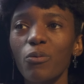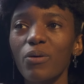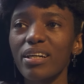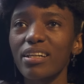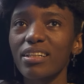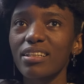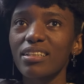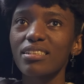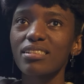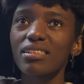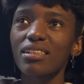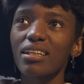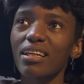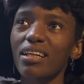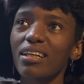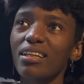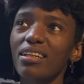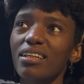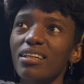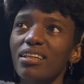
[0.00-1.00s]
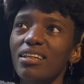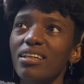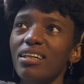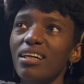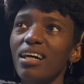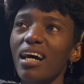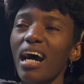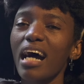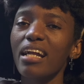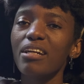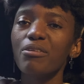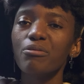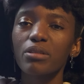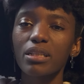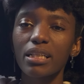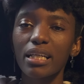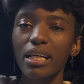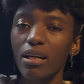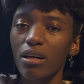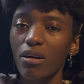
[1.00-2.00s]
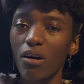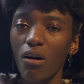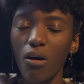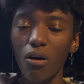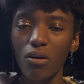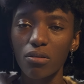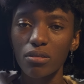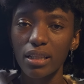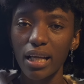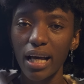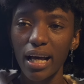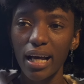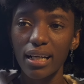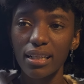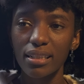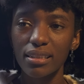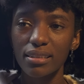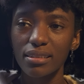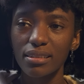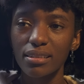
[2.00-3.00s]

weird because like I didn't really get called that